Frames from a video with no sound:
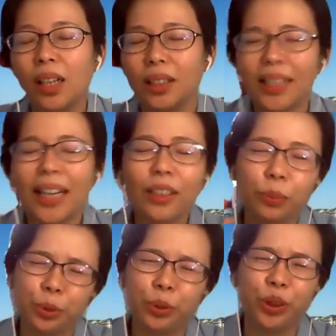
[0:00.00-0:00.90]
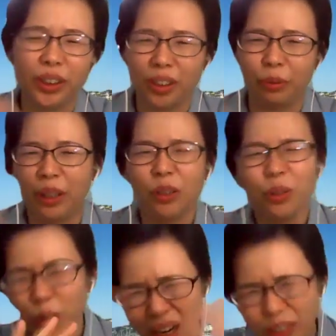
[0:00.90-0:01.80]
they tend to push it away. Oh
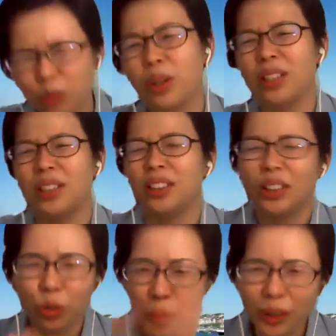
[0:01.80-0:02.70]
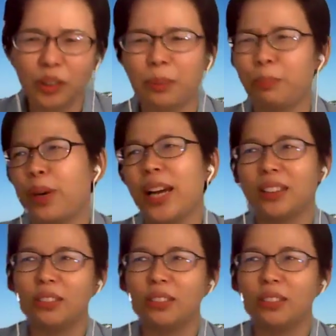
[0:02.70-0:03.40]
no, I don't want this. I don't want to depress.